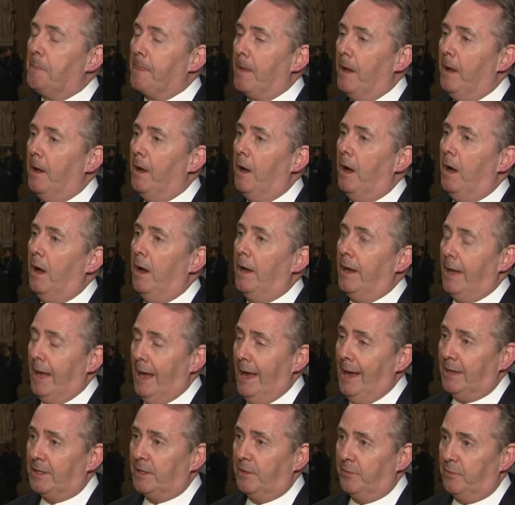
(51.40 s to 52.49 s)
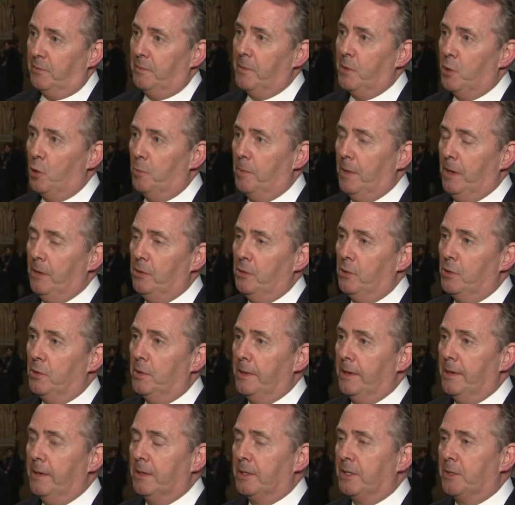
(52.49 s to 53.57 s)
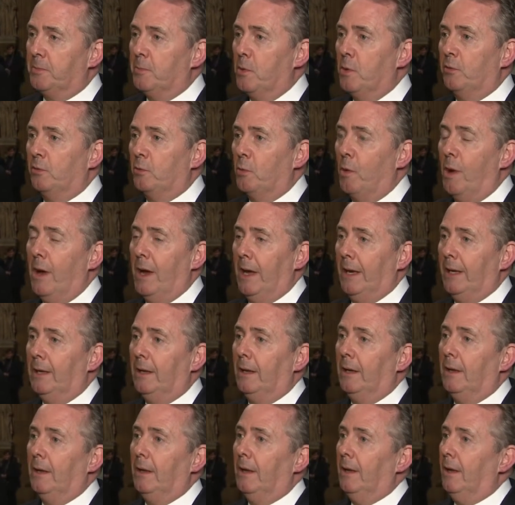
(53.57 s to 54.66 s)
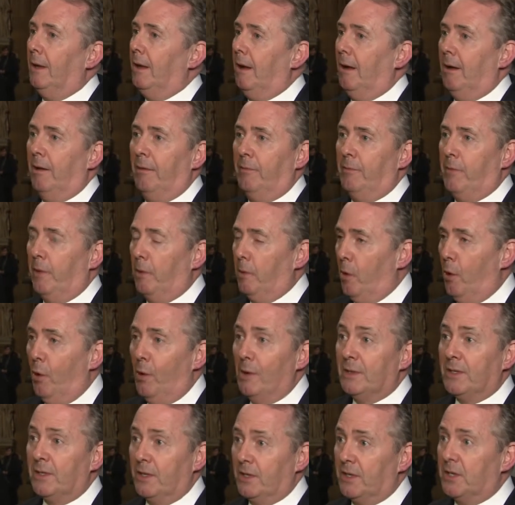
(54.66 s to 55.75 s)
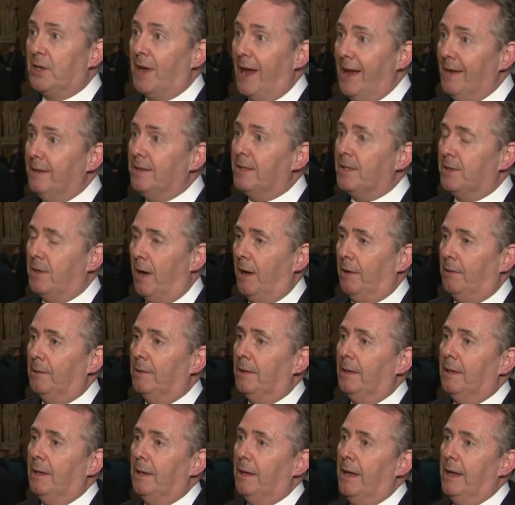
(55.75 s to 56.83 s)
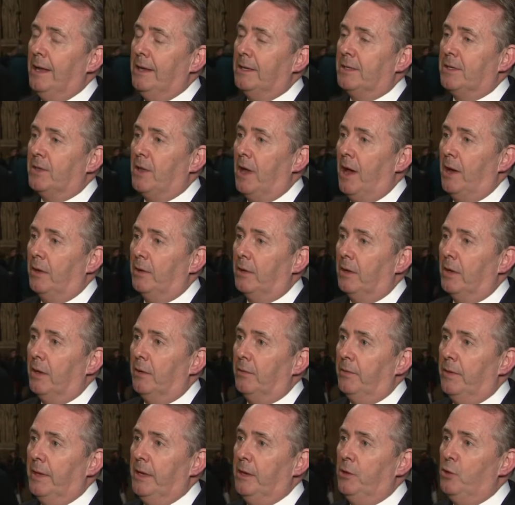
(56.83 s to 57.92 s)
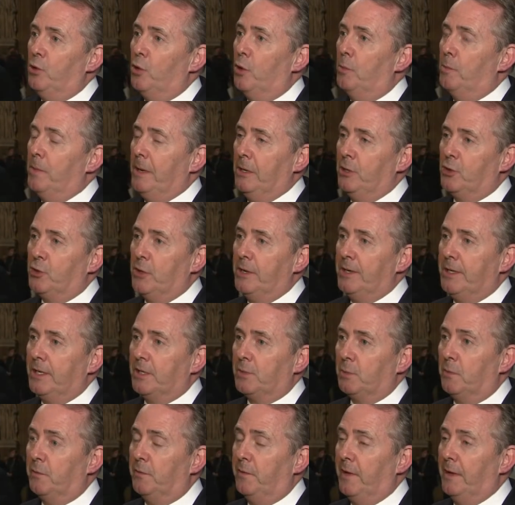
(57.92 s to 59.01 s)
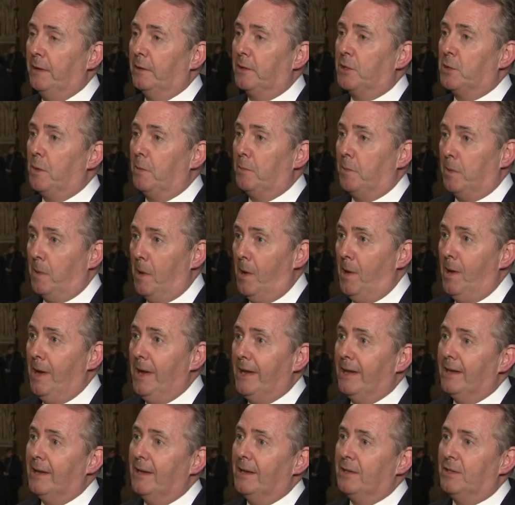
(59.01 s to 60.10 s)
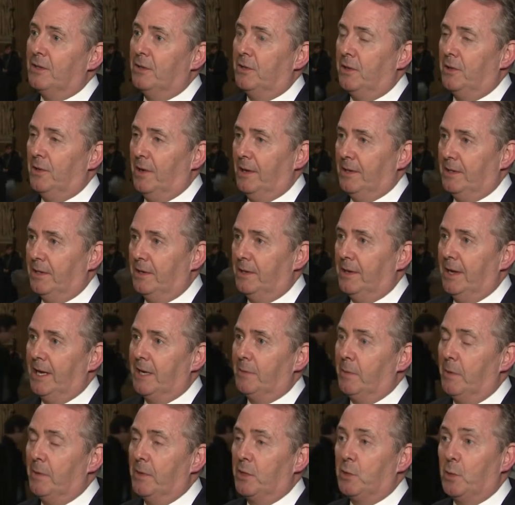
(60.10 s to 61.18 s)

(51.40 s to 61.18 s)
uh, exit from the European Union in a smooth way. Uh, the law as it stands now is that the European treaties will fail to apply to the United Kingdom on the